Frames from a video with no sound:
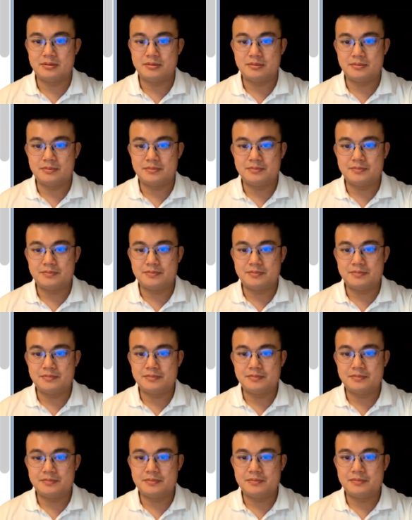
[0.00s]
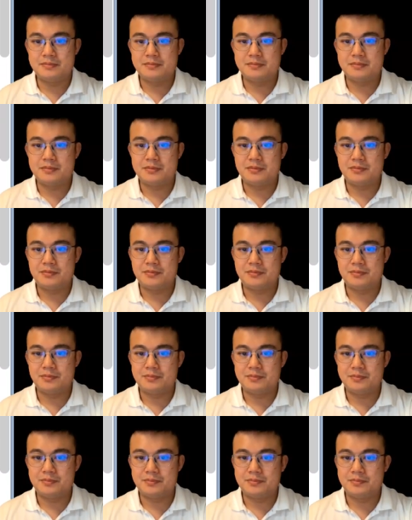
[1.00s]

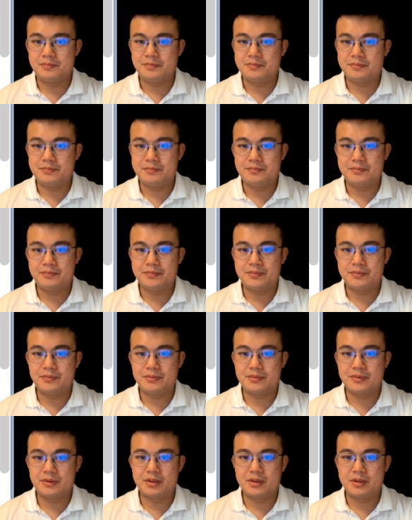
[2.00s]
(no one is talking)